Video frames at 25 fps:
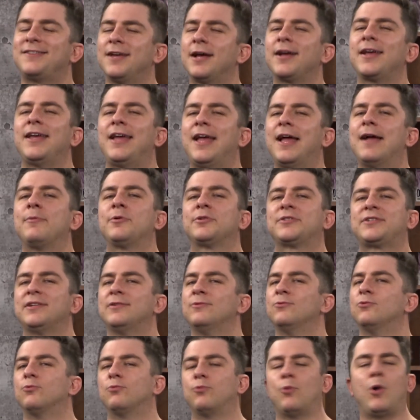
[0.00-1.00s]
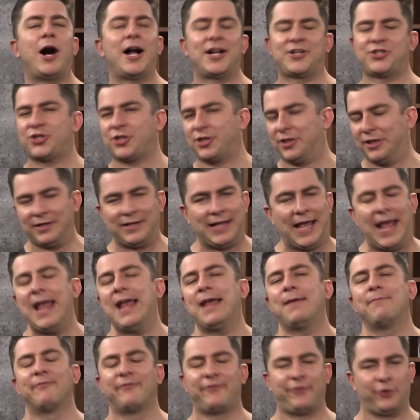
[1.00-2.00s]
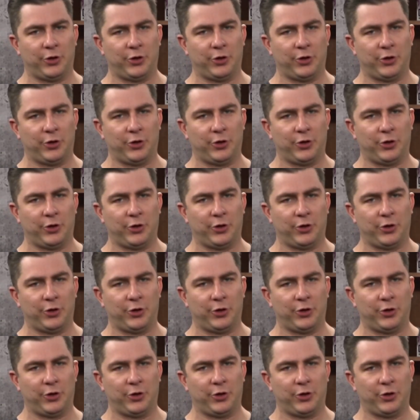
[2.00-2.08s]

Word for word: Dougie Hamilton watched the game